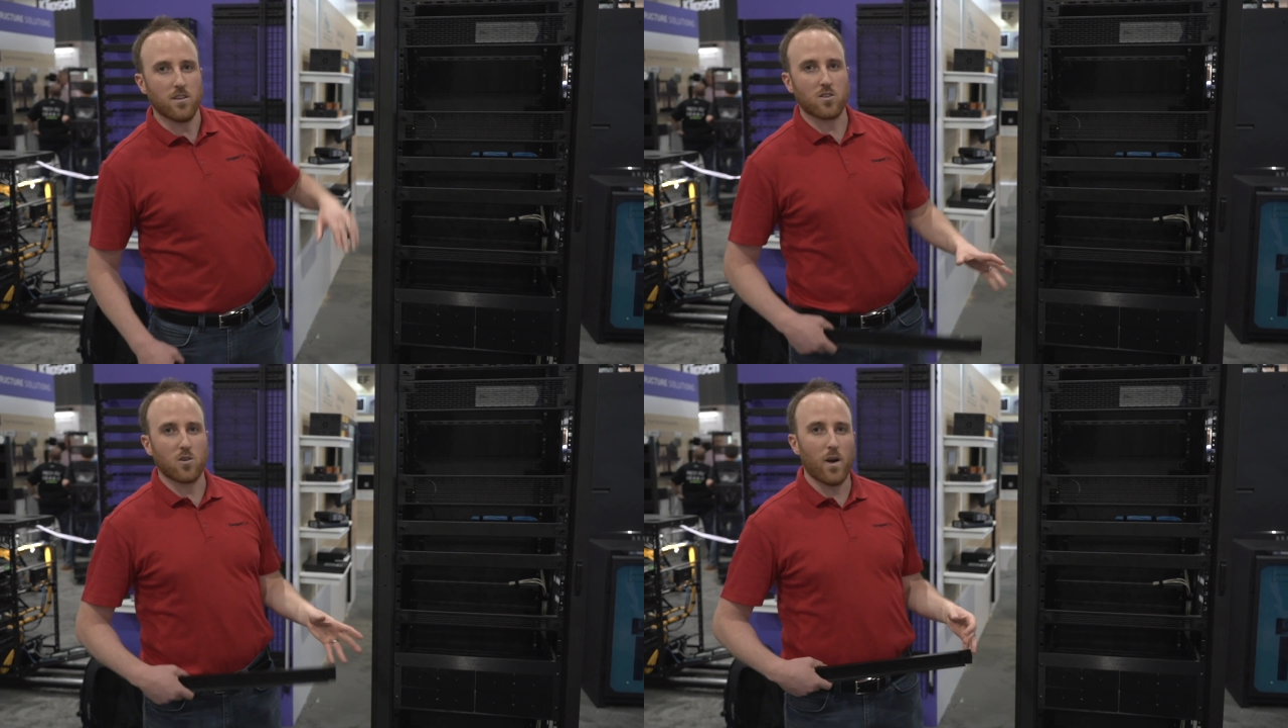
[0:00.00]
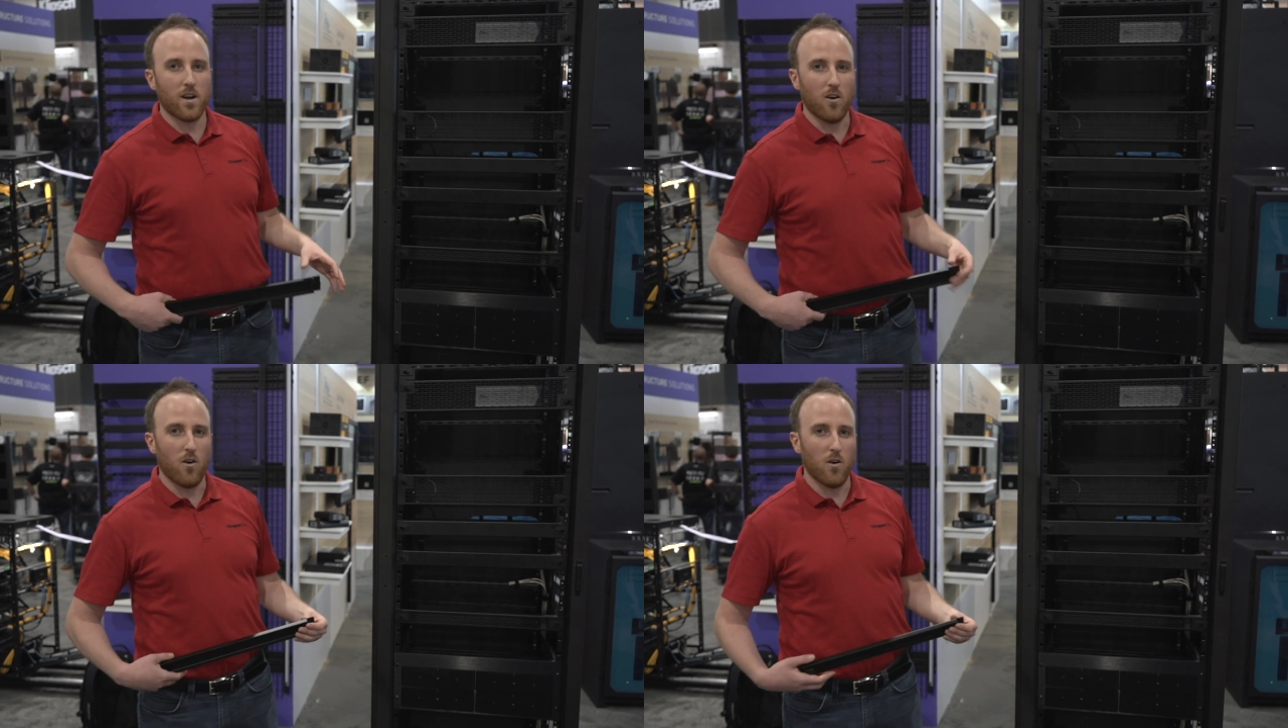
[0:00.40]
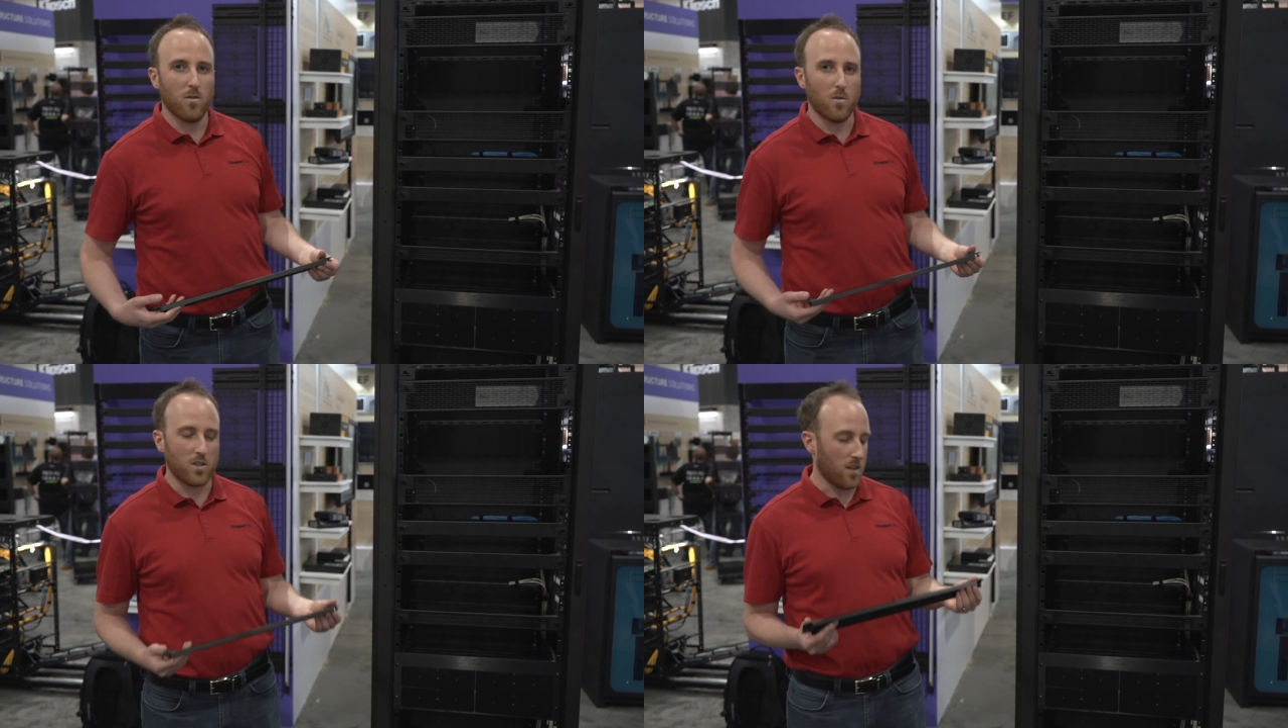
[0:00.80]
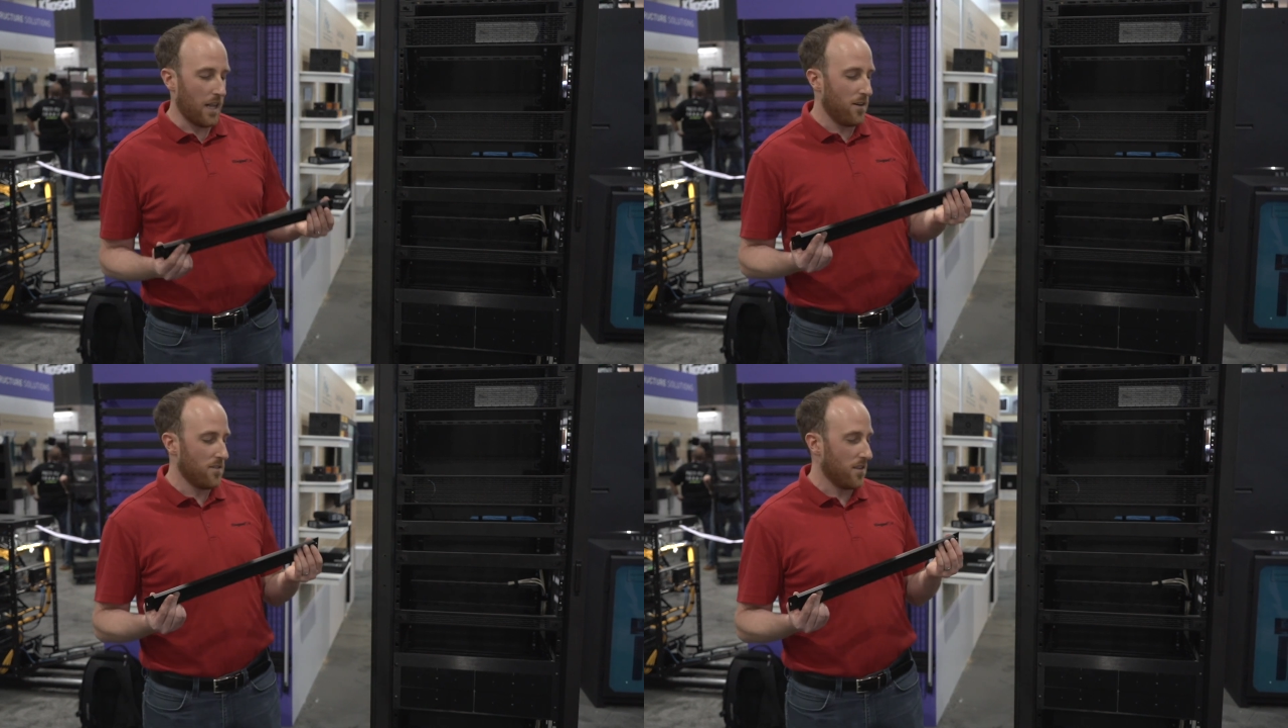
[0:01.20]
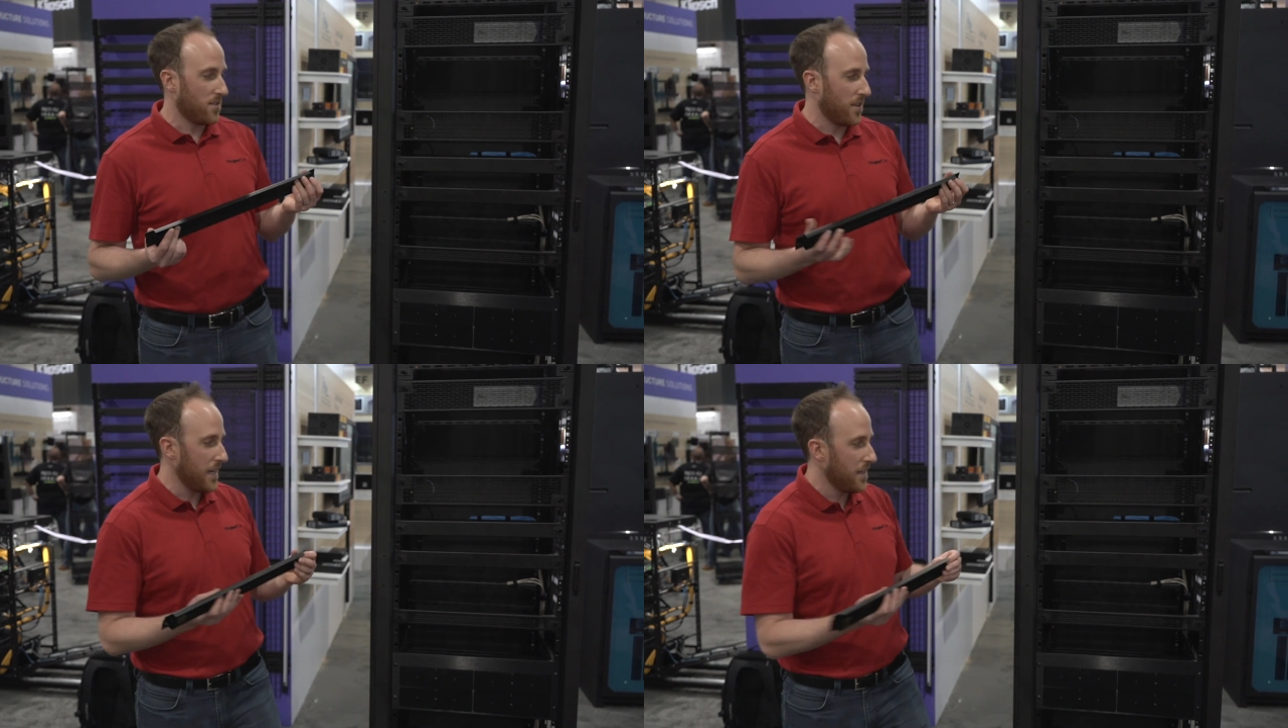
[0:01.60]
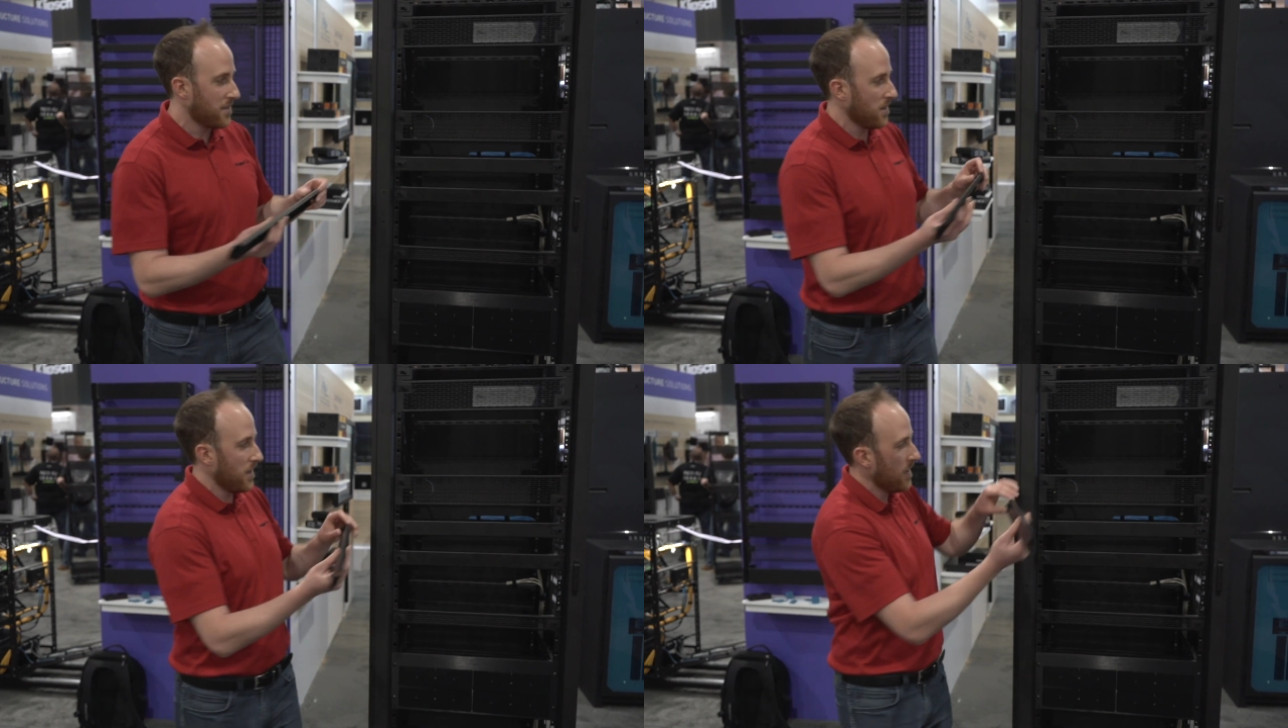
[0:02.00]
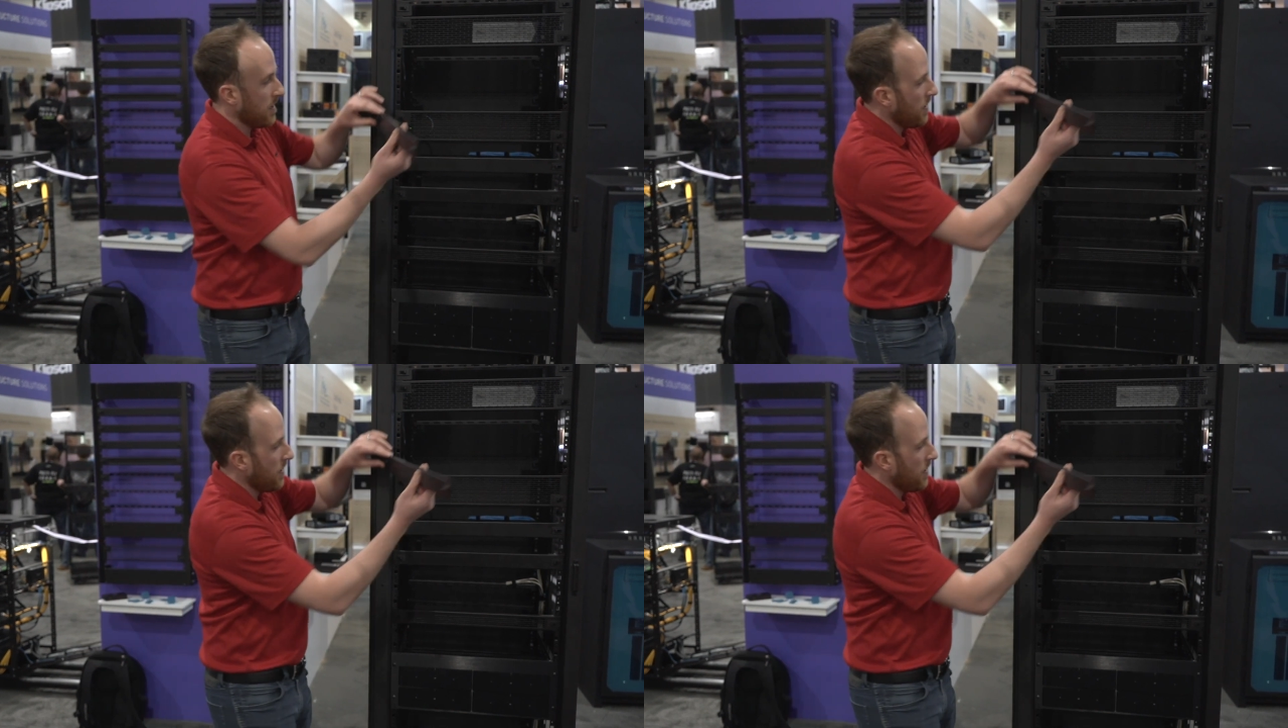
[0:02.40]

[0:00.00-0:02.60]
square hole, which allows us to easily